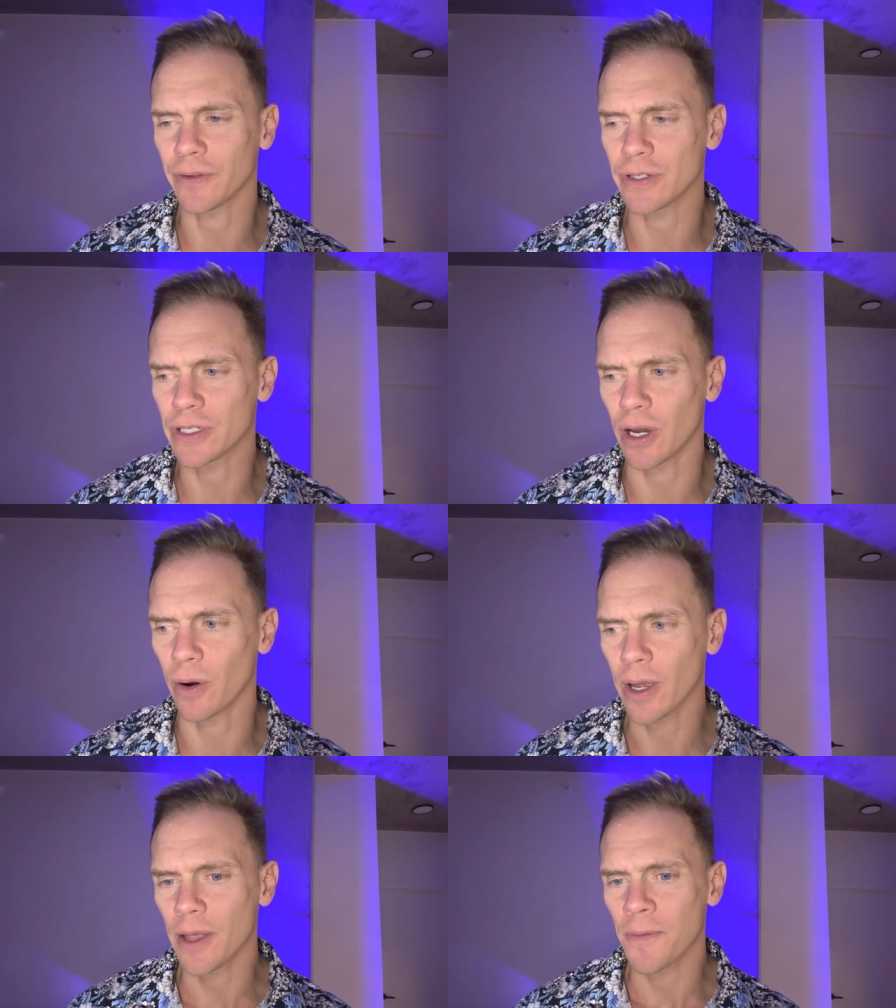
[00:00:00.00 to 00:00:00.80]
And
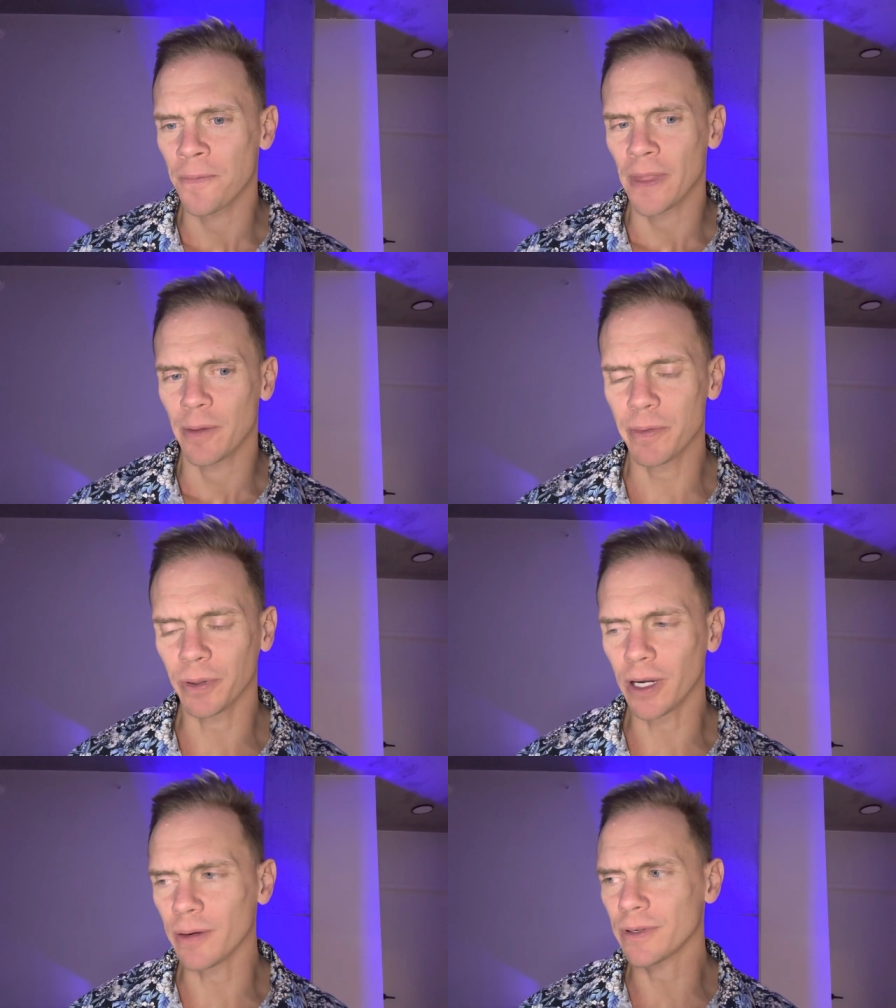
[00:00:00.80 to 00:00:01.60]
so people
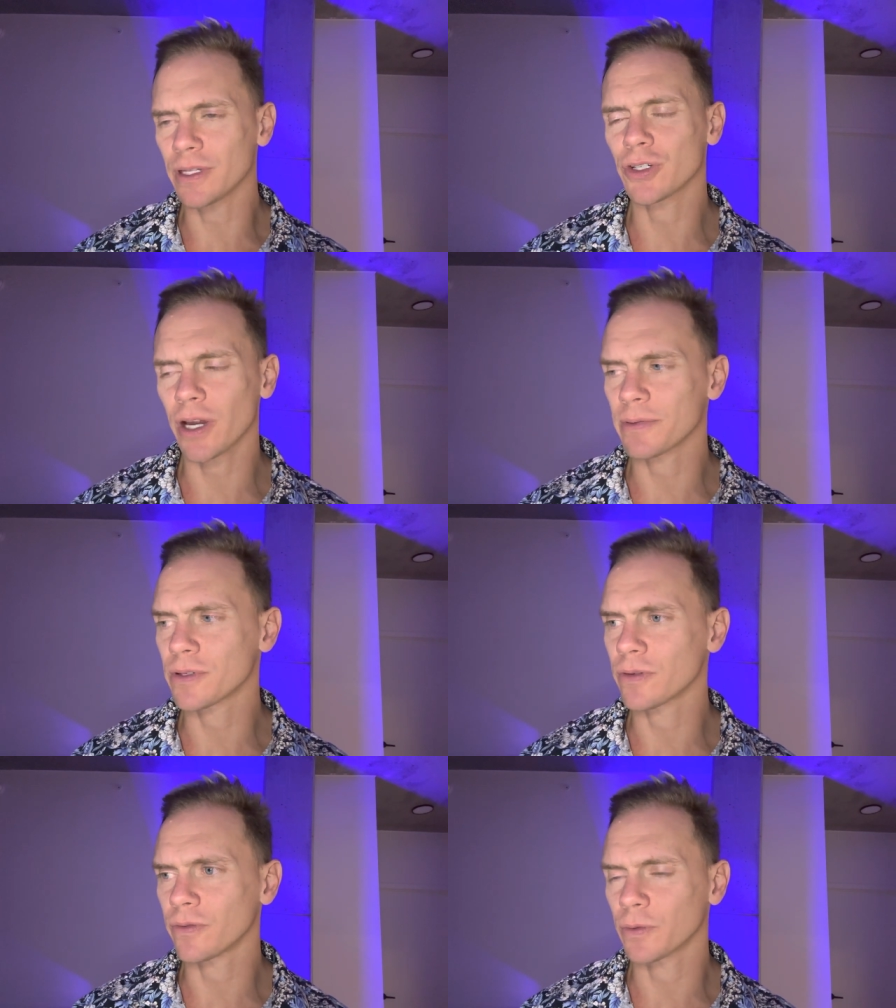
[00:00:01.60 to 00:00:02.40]
come to these types
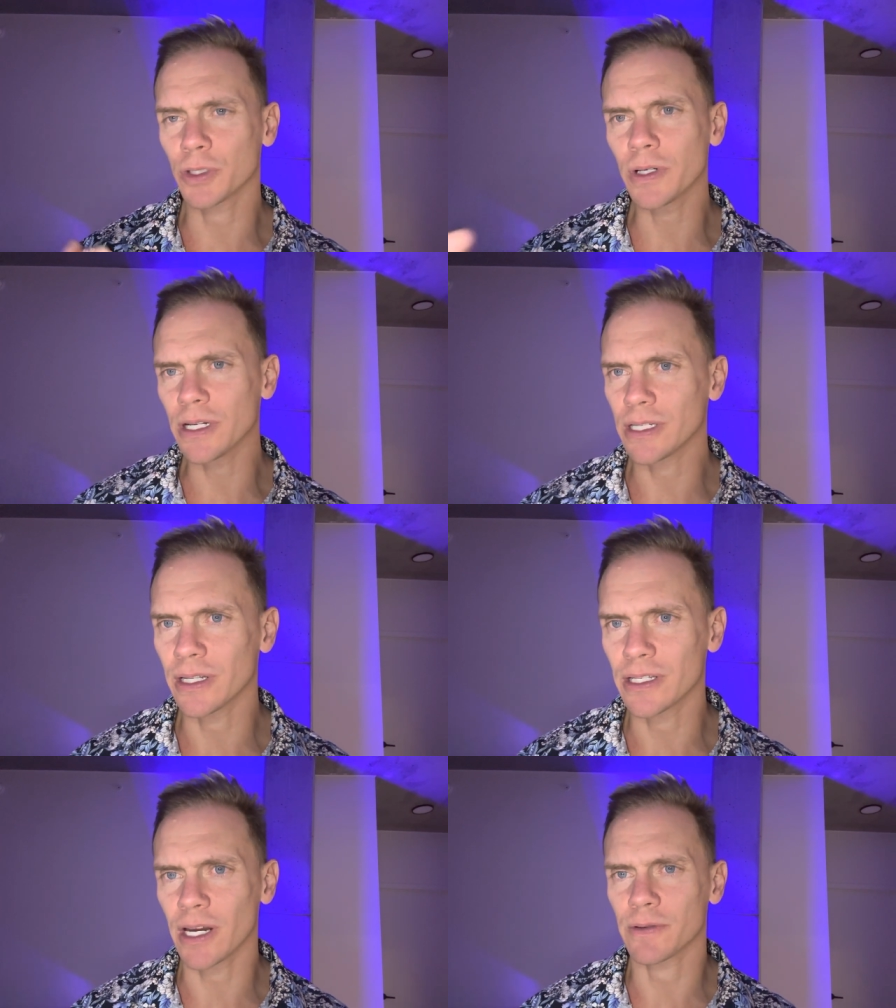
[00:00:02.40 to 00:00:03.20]
of retreats and
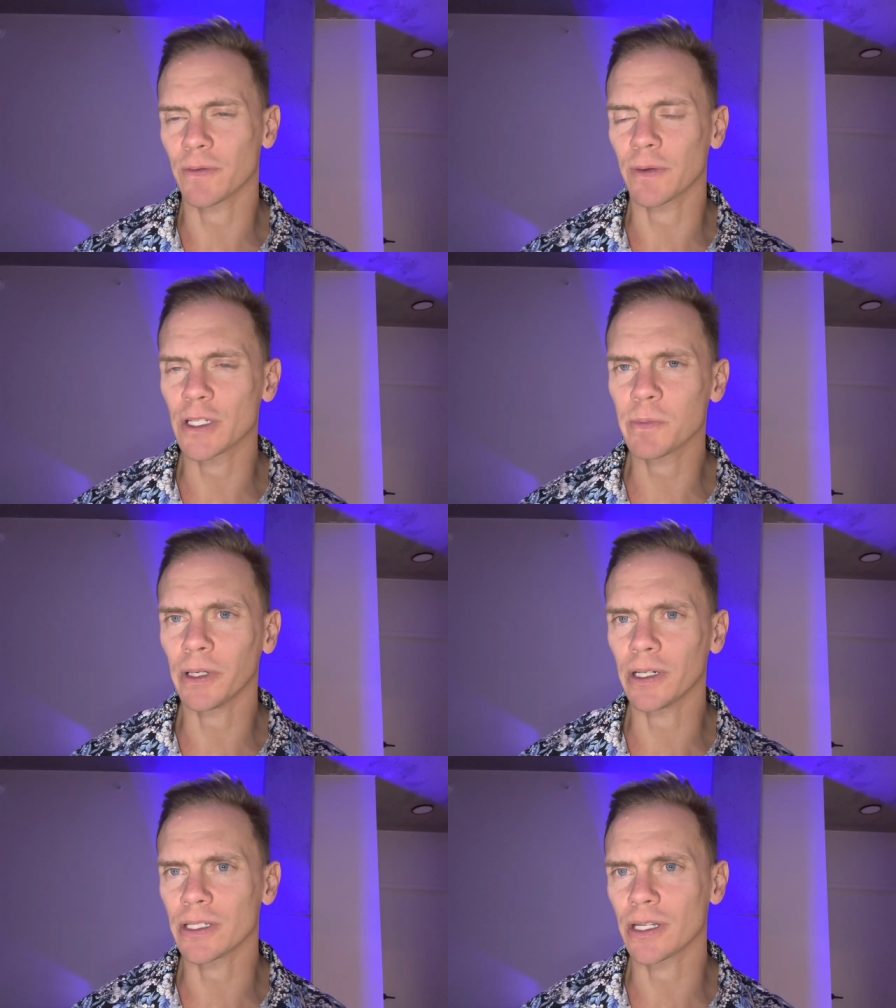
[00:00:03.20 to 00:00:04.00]
these types of
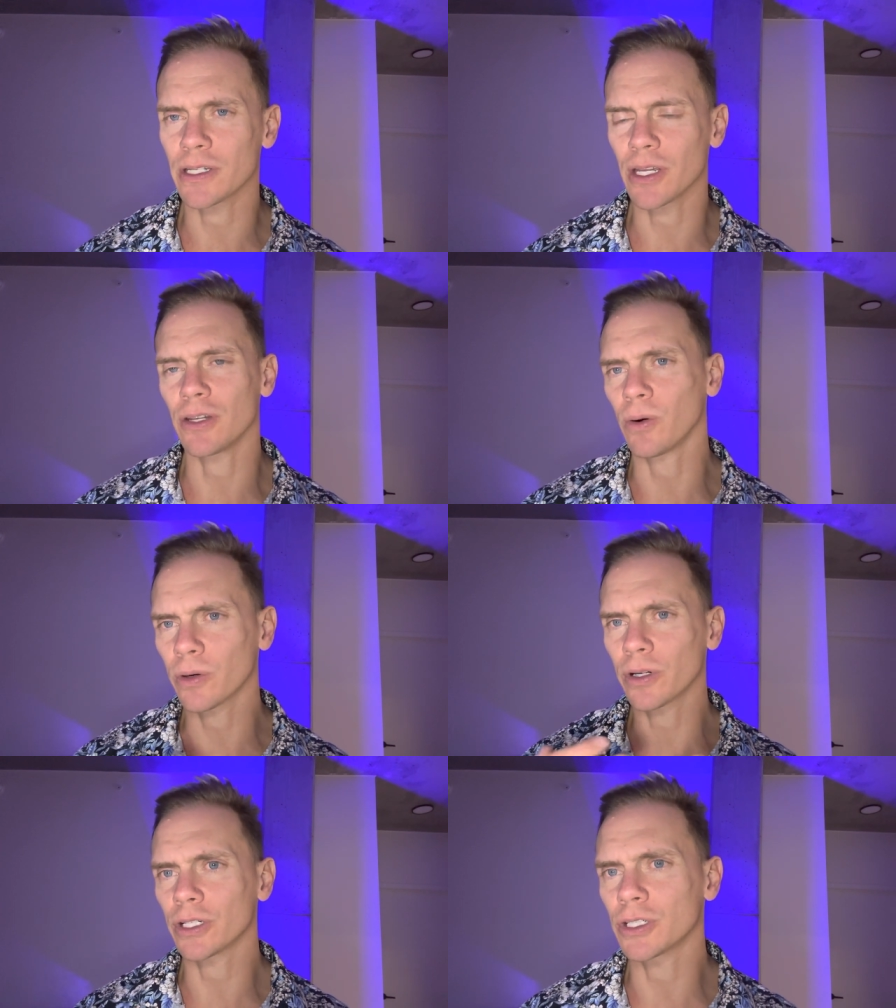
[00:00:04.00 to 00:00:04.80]
experiences in
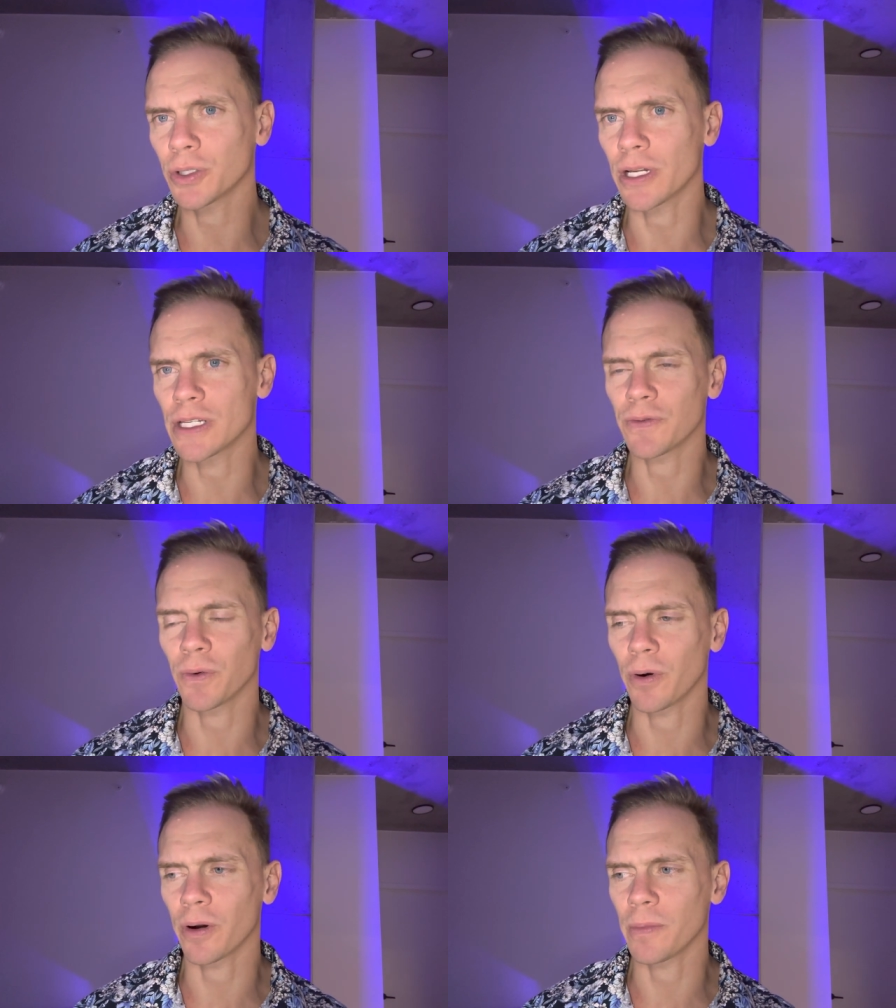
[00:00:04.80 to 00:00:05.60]
order to
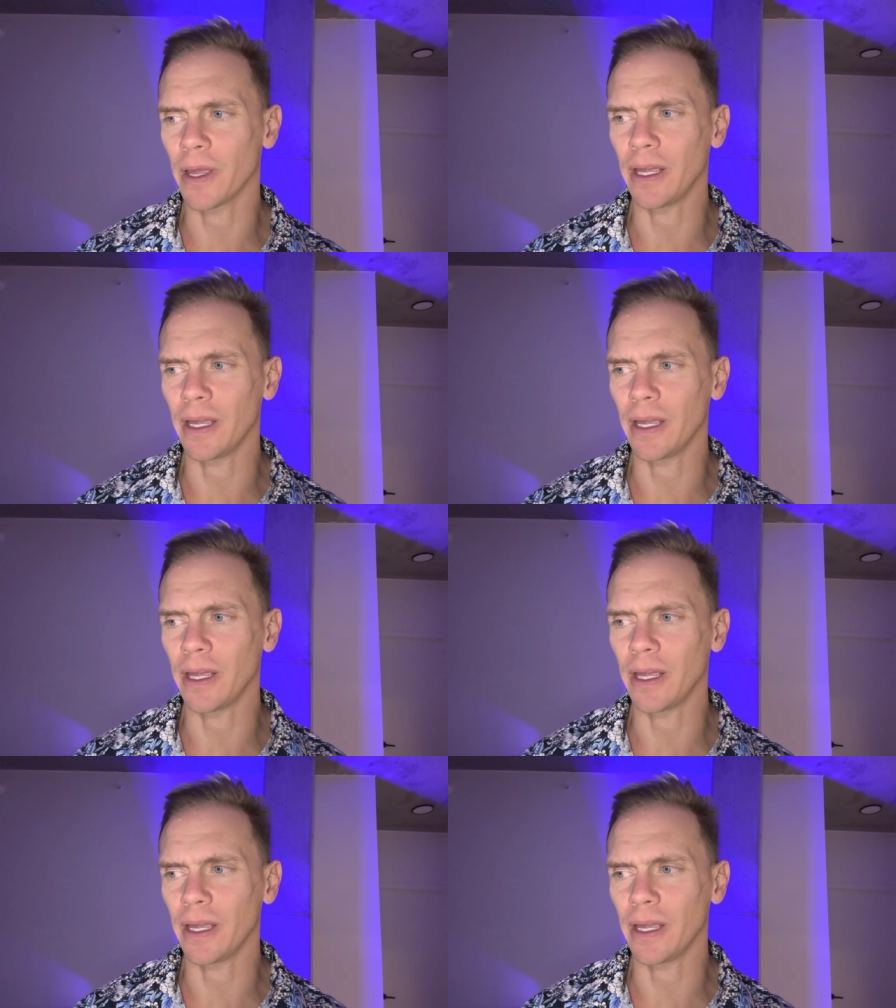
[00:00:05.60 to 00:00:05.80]
transform.